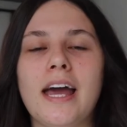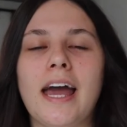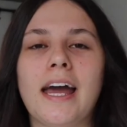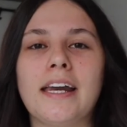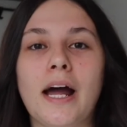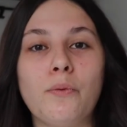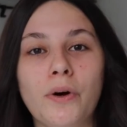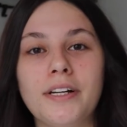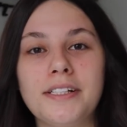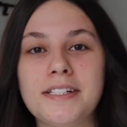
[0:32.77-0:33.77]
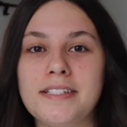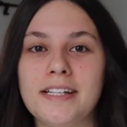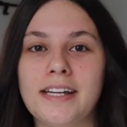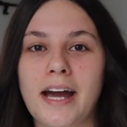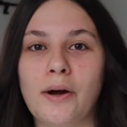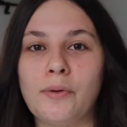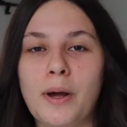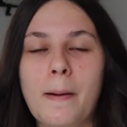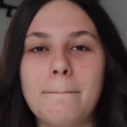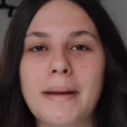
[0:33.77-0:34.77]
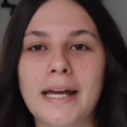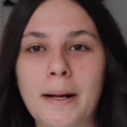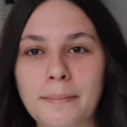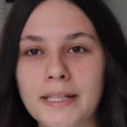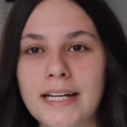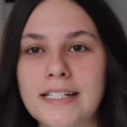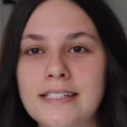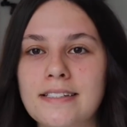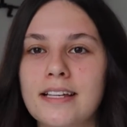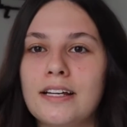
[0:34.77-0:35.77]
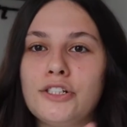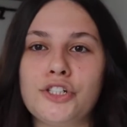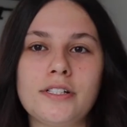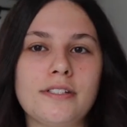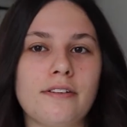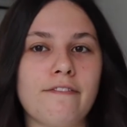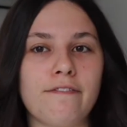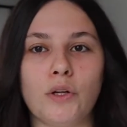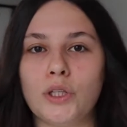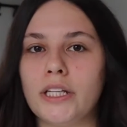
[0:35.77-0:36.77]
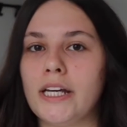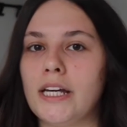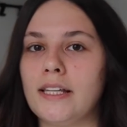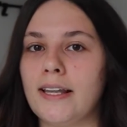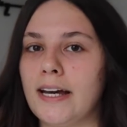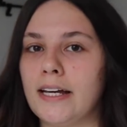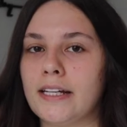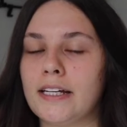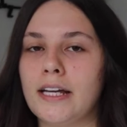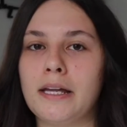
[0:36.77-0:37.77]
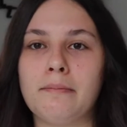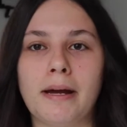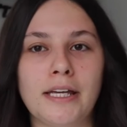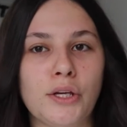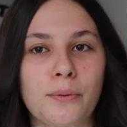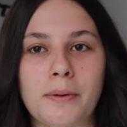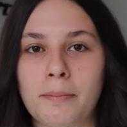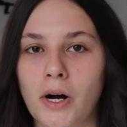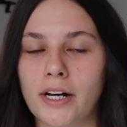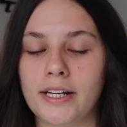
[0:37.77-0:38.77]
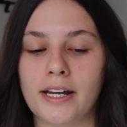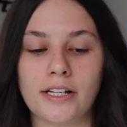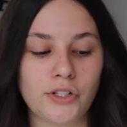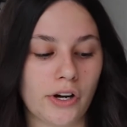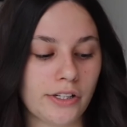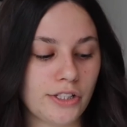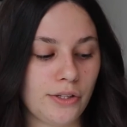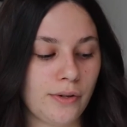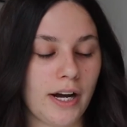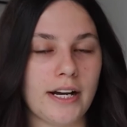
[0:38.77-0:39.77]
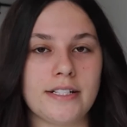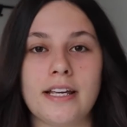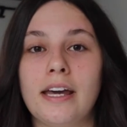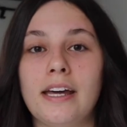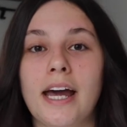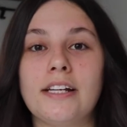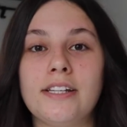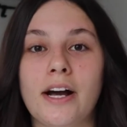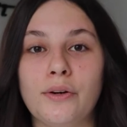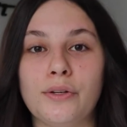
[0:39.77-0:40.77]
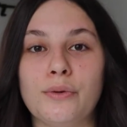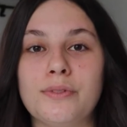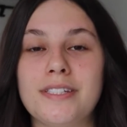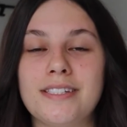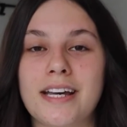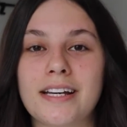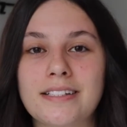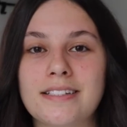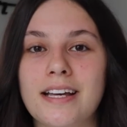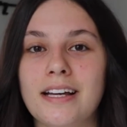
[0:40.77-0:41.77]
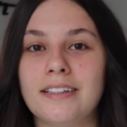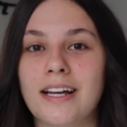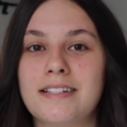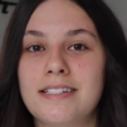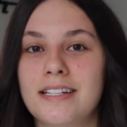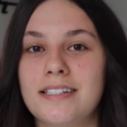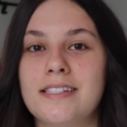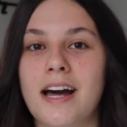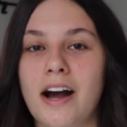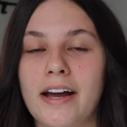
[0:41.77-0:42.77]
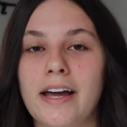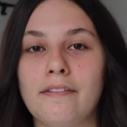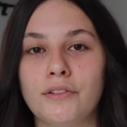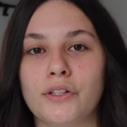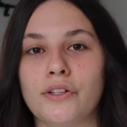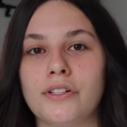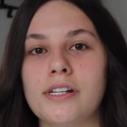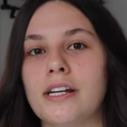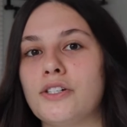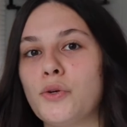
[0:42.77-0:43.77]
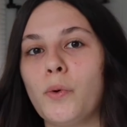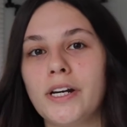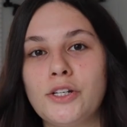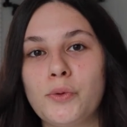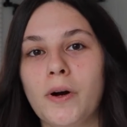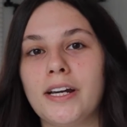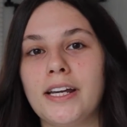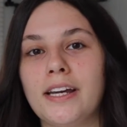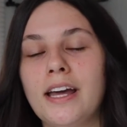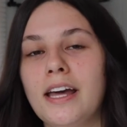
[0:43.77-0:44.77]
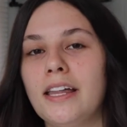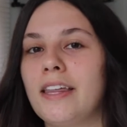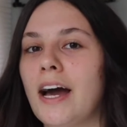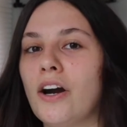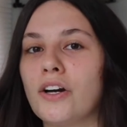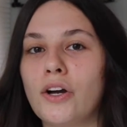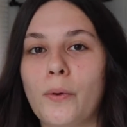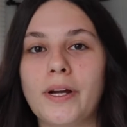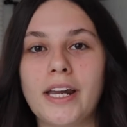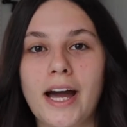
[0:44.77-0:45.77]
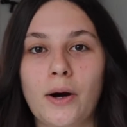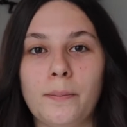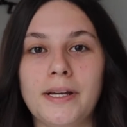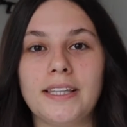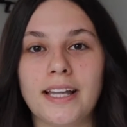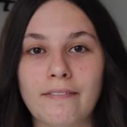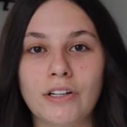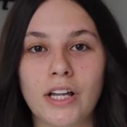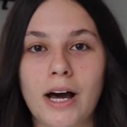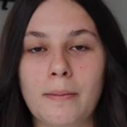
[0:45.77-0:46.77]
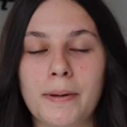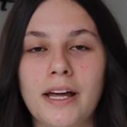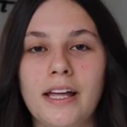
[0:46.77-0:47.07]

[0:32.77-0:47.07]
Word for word: And I wanted to sit down, makeupless, just fully like in my human body and talk to you guys and tell you six lessons that I have learned in 2020 that are going to help me level up